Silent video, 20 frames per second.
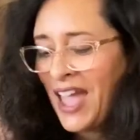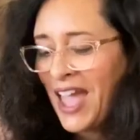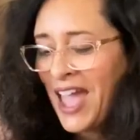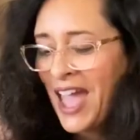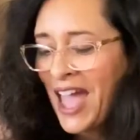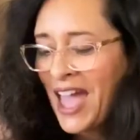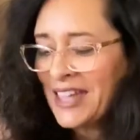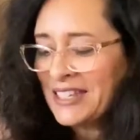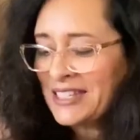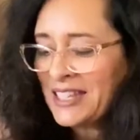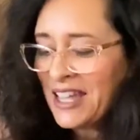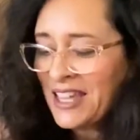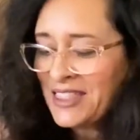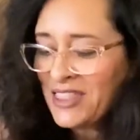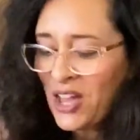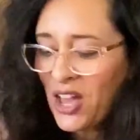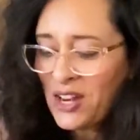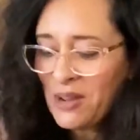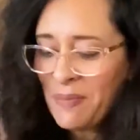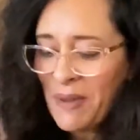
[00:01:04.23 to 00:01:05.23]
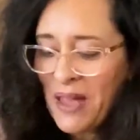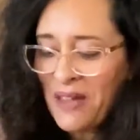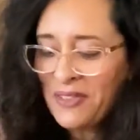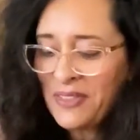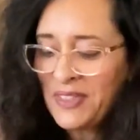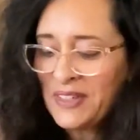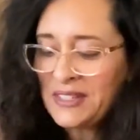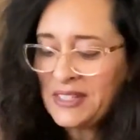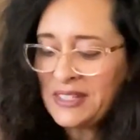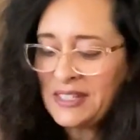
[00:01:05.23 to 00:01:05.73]
As I thought about
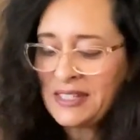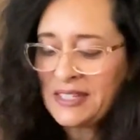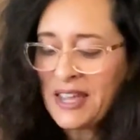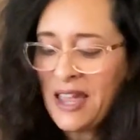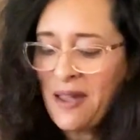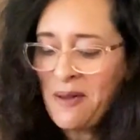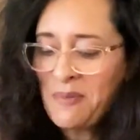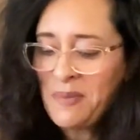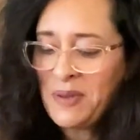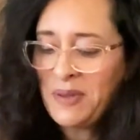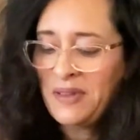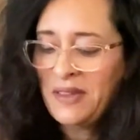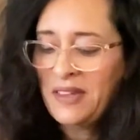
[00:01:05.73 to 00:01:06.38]
this step,